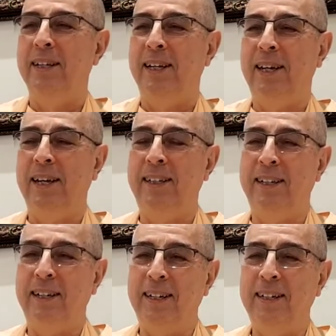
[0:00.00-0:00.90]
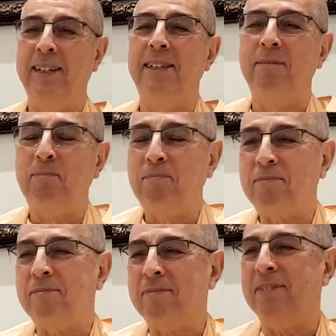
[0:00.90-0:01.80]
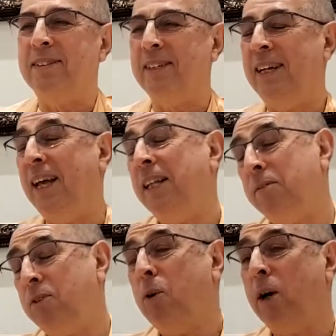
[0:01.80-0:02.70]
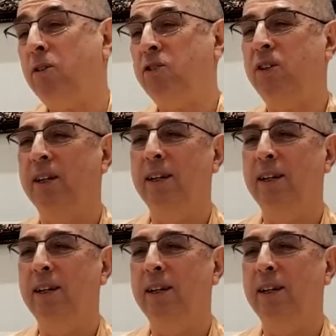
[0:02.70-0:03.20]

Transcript: And of course,